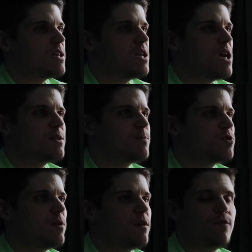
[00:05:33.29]
It takes
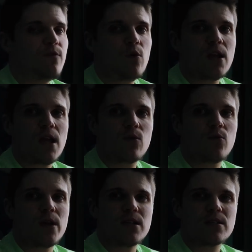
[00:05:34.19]
between four to eight
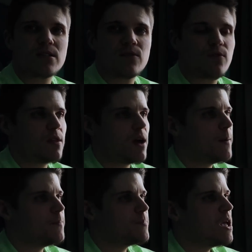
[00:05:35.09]
weeks for
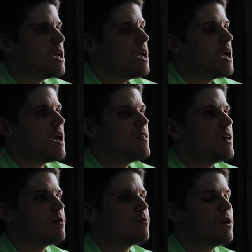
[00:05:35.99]
them. And
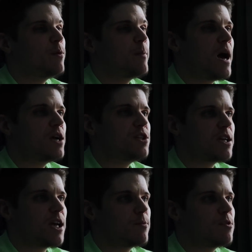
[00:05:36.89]
then Reel
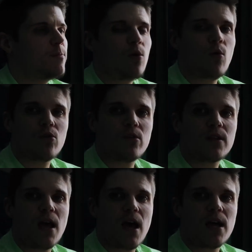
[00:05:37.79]
Magik, I'm going to be
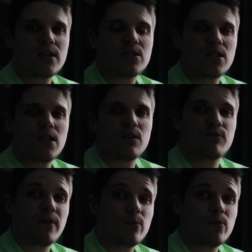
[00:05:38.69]
ordering that in
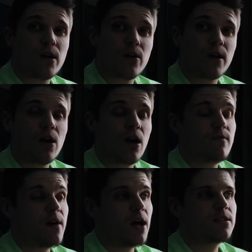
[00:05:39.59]
February
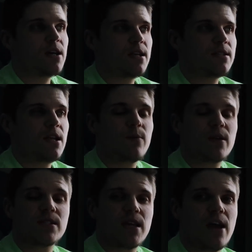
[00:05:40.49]
on Valentine's Day
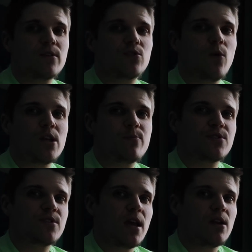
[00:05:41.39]
because they have a
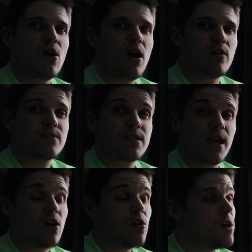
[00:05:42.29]
20% off
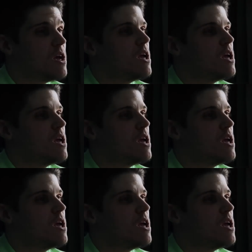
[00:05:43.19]
sale.